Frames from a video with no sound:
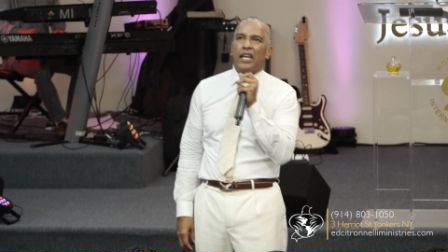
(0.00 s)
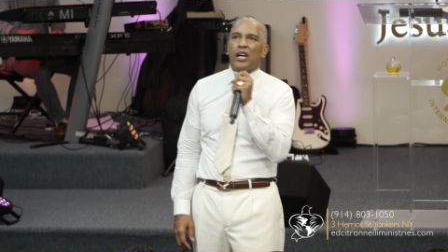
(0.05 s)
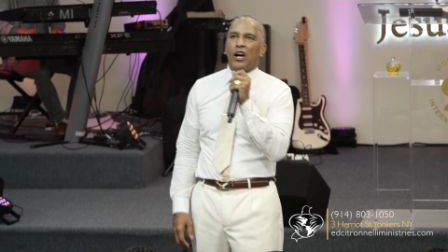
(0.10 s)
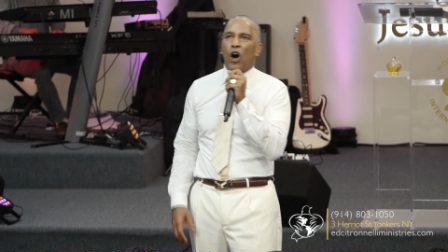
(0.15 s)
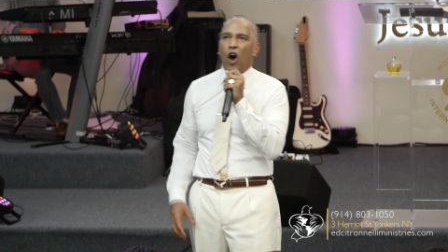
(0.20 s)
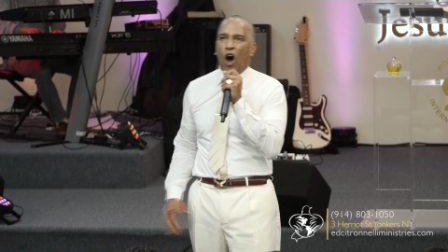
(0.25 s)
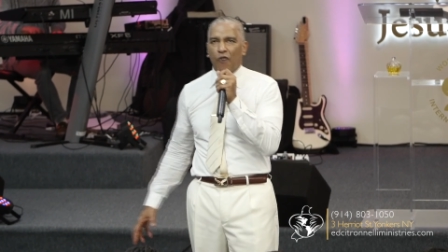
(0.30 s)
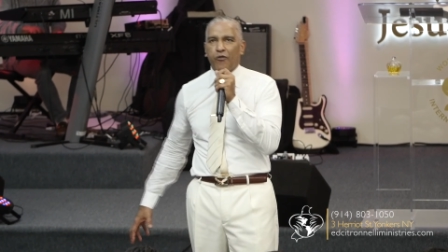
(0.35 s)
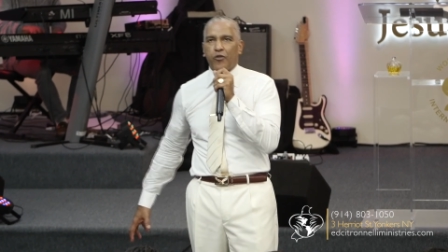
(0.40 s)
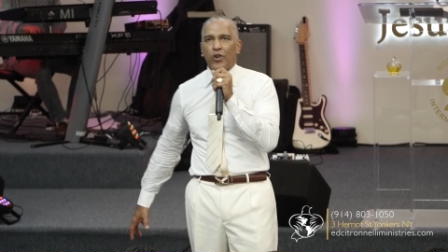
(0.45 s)

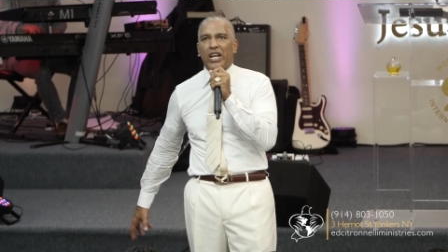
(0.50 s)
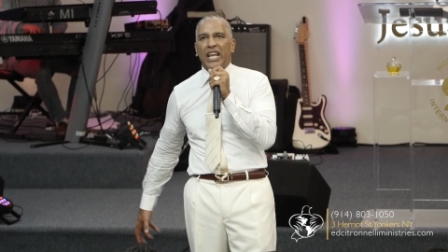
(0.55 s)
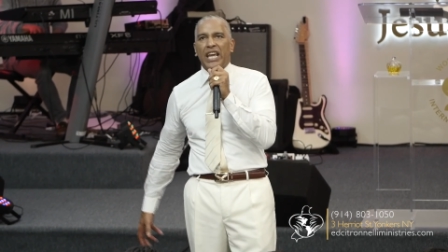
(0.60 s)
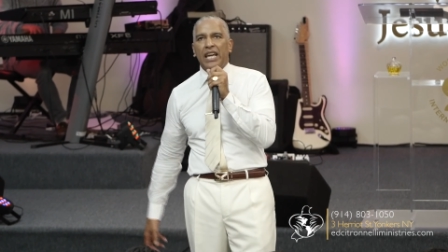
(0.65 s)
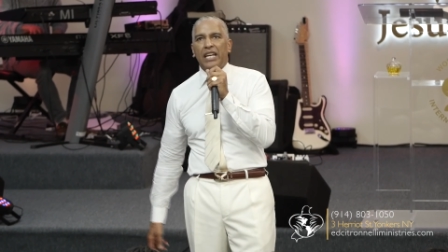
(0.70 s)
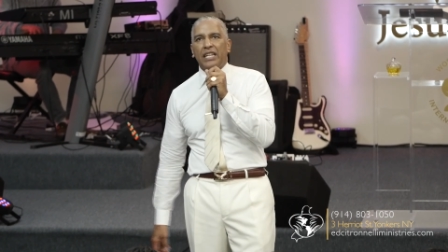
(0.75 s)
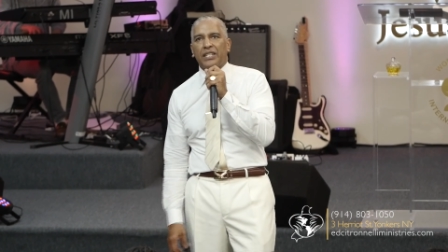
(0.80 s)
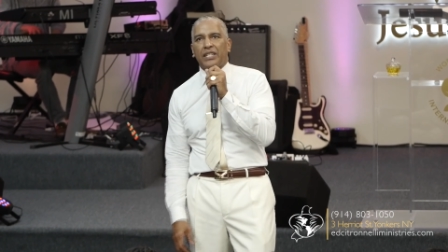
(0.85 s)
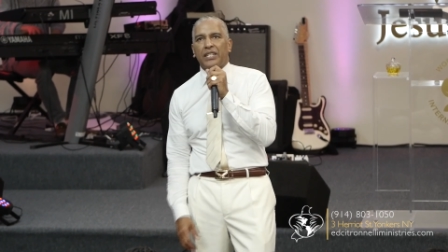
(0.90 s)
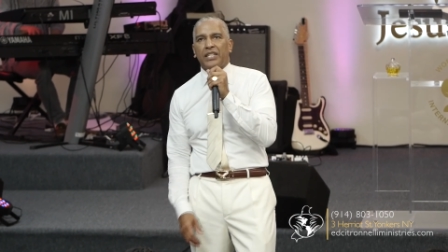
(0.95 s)
of
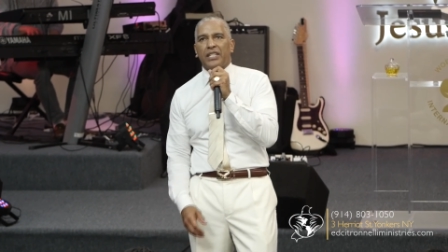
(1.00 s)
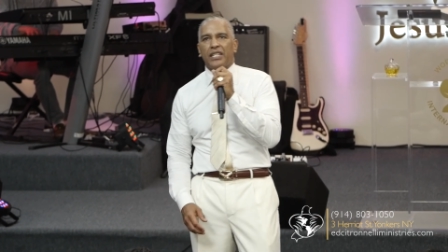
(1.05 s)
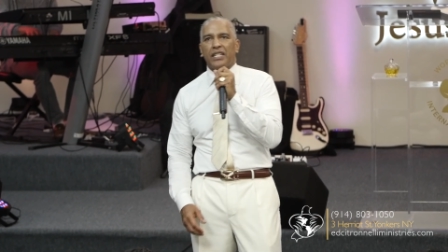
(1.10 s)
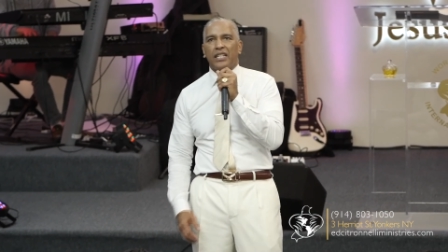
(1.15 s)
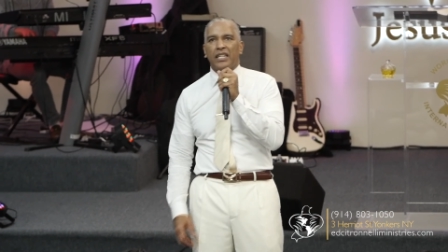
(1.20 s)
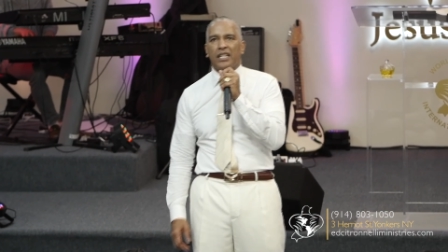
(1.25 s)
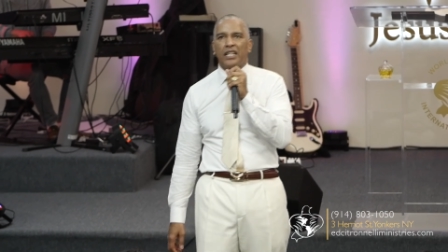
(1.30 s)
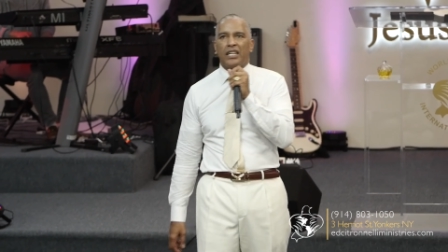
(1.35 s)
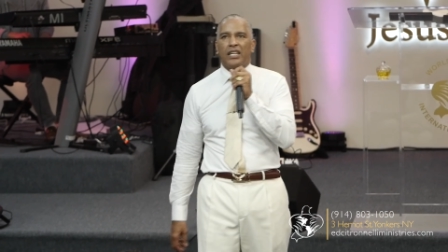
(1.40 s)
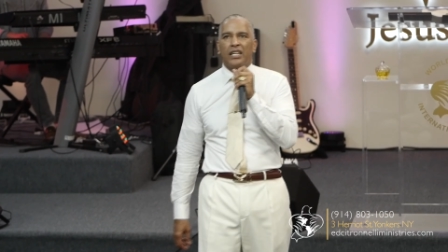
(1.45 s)
release,
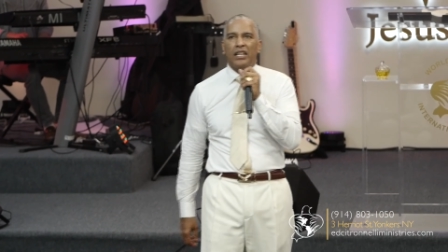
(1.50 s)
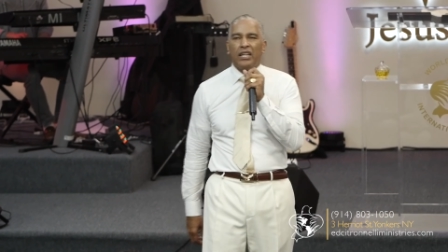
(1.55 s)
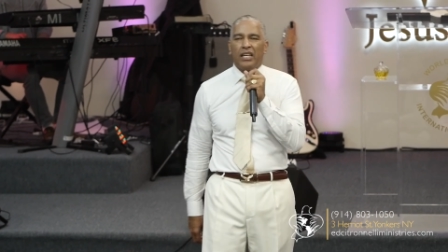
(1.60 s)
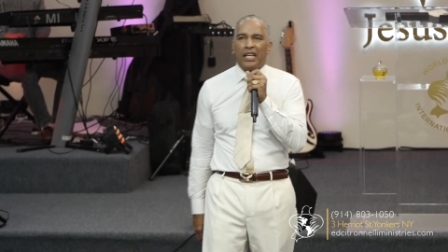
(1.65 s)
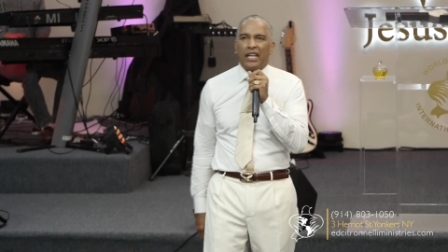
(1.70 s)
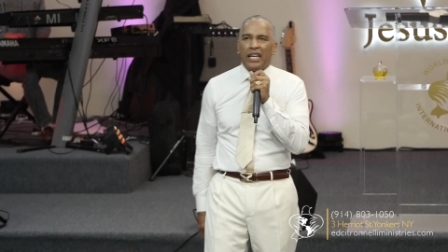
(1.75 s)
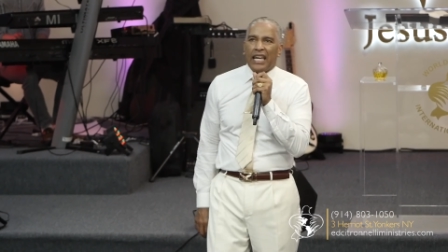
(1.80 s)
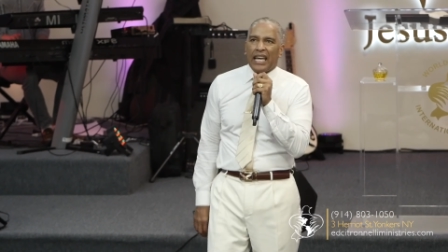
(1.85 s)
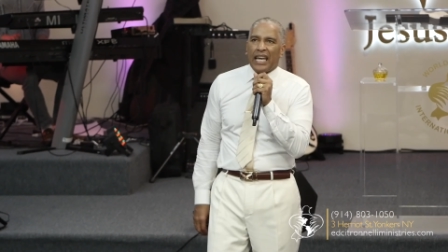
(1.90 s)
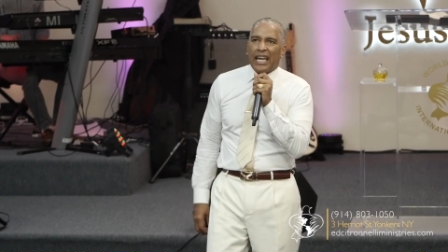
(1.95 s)

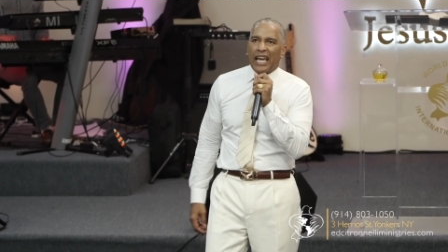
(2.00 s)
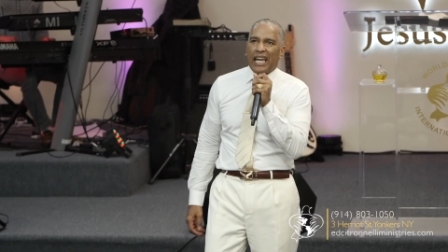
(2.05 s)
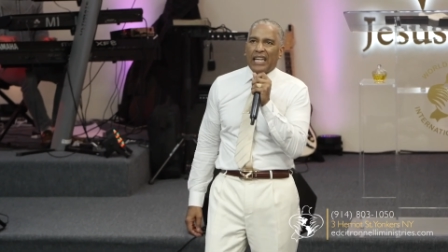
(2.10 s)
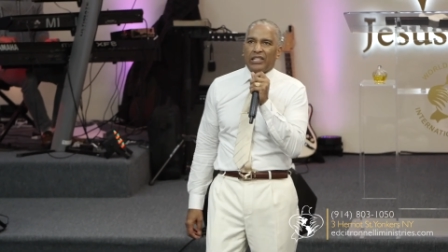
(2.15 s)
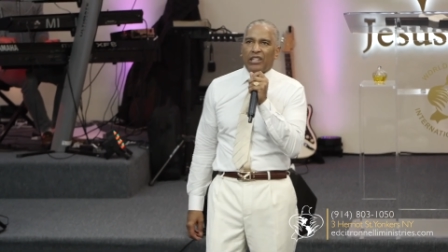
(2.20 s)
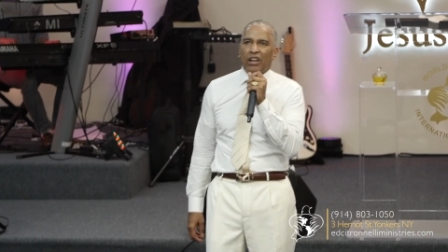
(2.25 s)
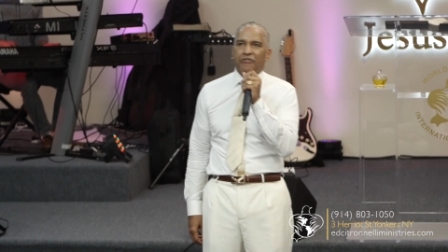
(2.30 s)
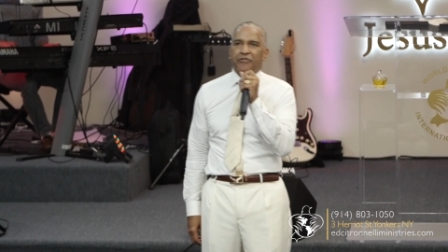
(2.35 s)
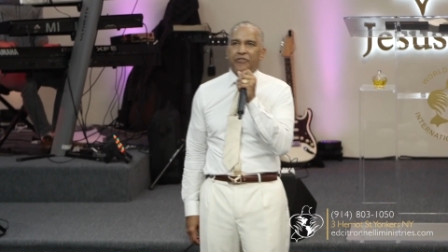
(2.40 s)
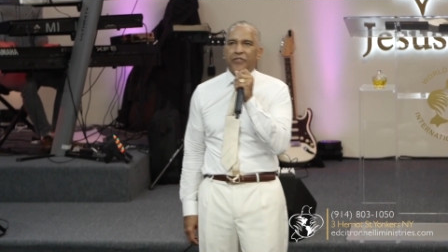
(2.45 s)
in
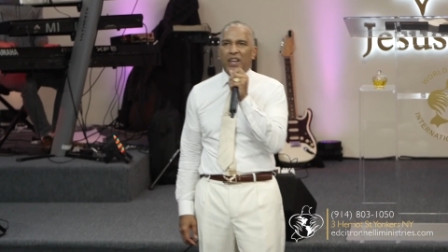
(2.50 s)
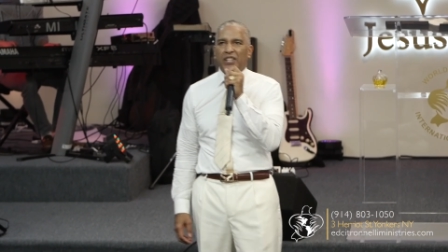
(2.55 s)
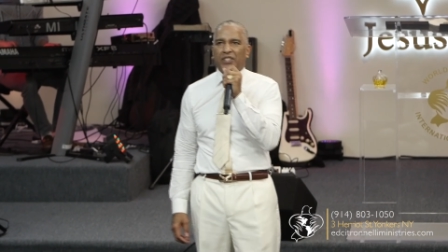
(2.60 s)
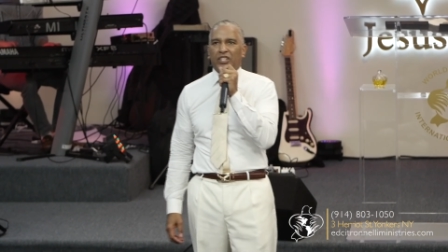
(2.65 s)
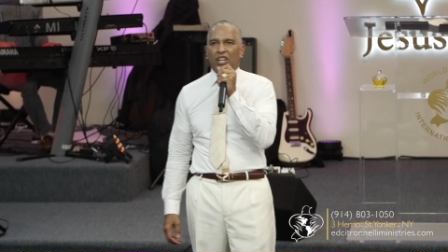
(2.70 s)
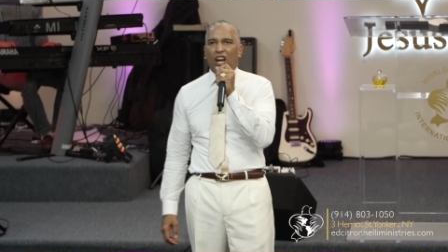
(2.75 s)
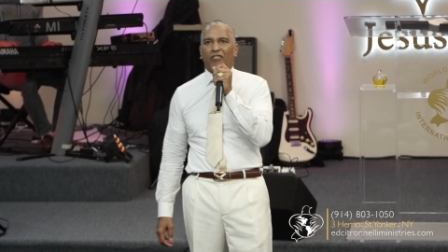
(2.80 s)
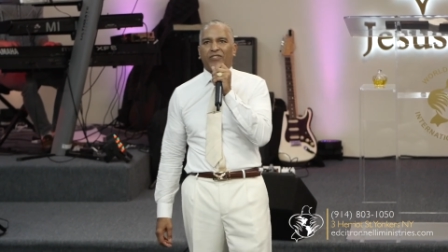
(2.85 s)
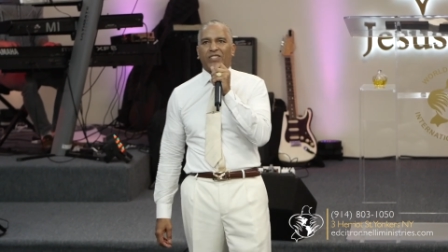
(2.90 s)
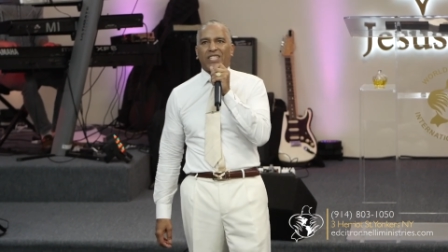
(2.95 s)
the feast of